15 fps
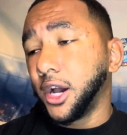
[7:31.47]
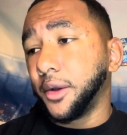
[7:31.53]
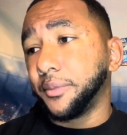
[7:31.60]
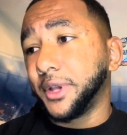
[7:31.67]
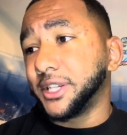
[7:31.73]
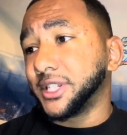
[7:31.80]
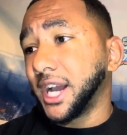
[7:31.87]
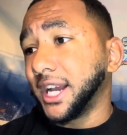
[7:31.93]

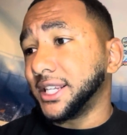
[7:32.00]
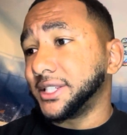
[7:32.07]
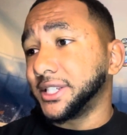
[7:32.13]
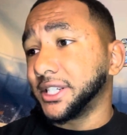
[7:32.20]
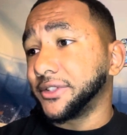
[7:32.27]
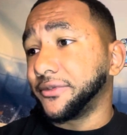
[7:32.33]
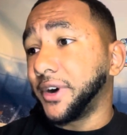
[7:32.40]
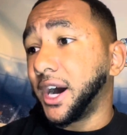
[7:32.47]
His height is
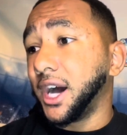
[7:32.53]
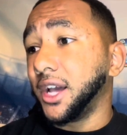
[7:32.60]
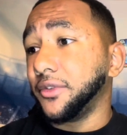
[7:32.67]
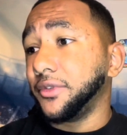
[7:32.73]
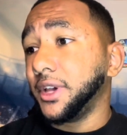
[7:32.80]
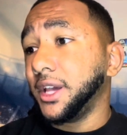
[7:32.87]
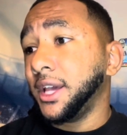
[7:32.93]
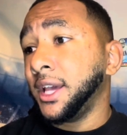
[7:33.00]
6'5".
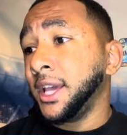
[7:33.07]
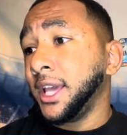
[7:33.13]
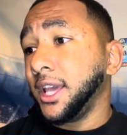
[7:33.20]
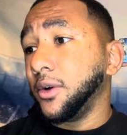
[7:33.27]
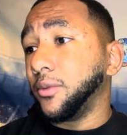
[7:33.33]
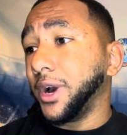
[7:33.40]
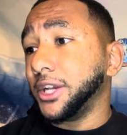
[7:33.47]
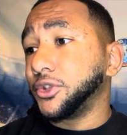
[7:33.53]
He
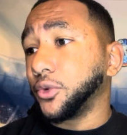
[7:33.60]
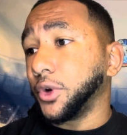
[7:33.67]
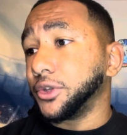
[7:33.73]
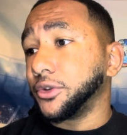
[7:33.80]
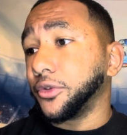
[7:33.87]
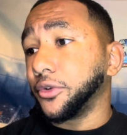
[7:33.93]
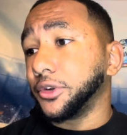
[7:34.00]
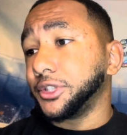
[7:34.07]
weighs
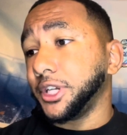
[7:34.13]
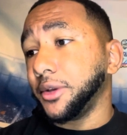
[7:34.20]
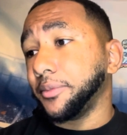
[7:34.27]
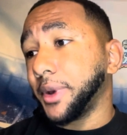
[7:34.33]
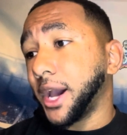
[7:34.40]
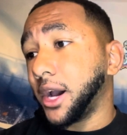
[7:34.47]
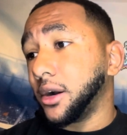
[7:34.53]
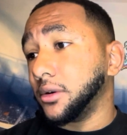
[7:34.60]
313
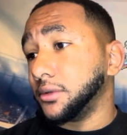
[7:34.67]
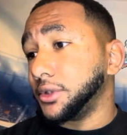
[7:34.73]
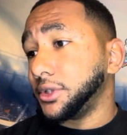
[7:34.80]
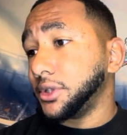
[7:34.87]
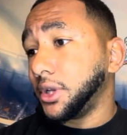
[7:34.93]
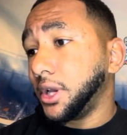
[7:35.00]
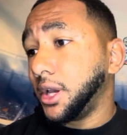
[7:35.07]
pounds.